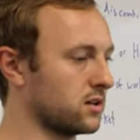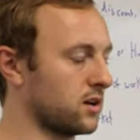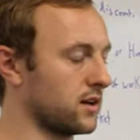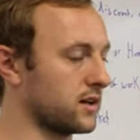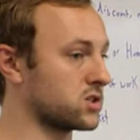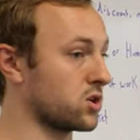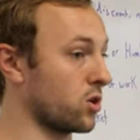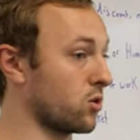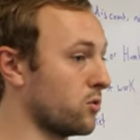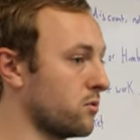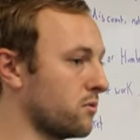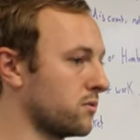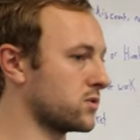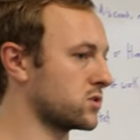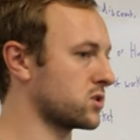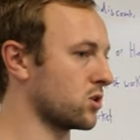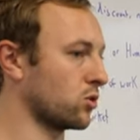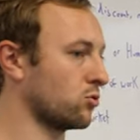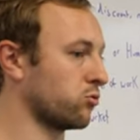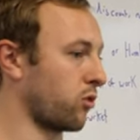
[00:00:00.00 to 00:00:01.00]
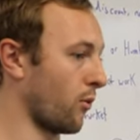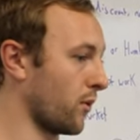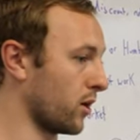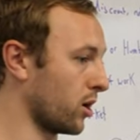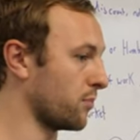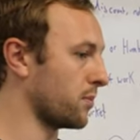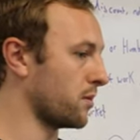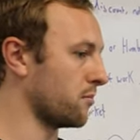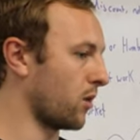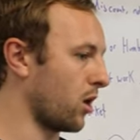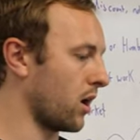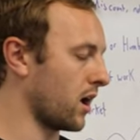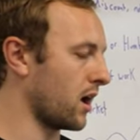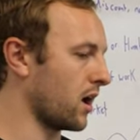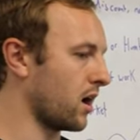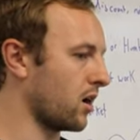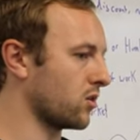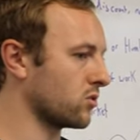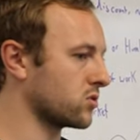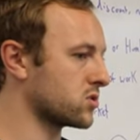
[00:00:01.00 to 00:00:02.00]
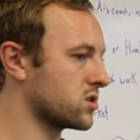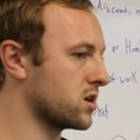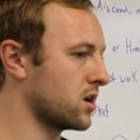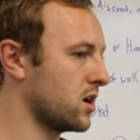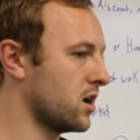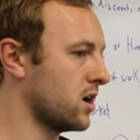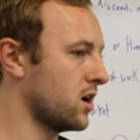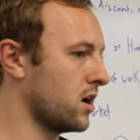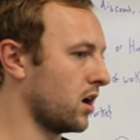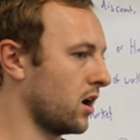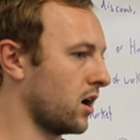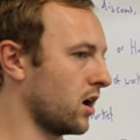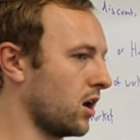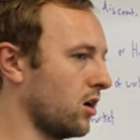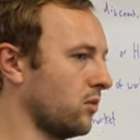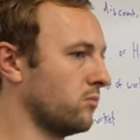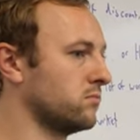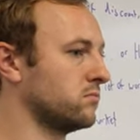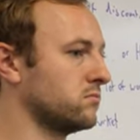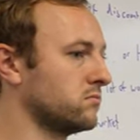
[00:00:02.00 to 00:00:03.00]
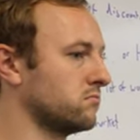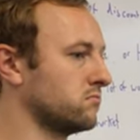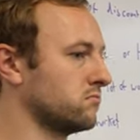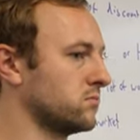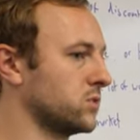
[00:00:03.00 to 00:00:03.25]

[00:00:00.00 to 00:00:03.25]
Like, so growing up in my house, my